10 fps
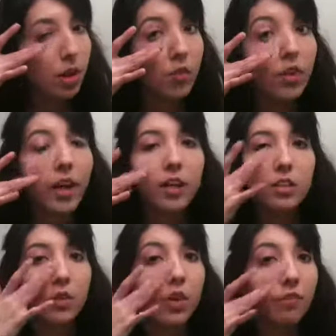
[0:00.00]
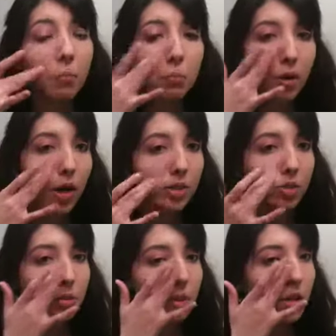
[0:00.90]
and if you, like I said, if you have a brush or
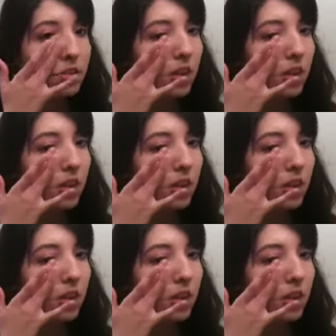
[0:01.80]
something else